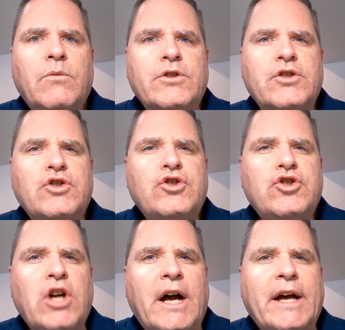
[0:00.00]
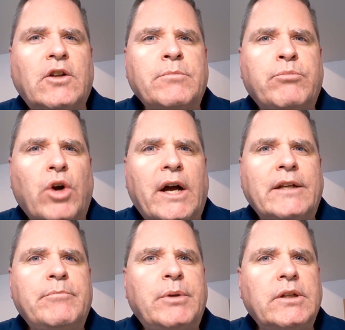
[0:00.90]
which is child
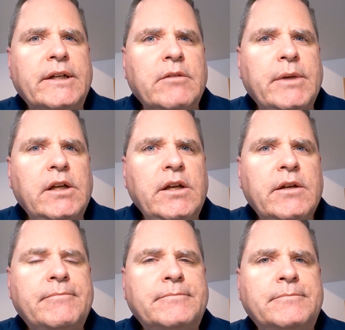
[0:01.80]
bride polygamy,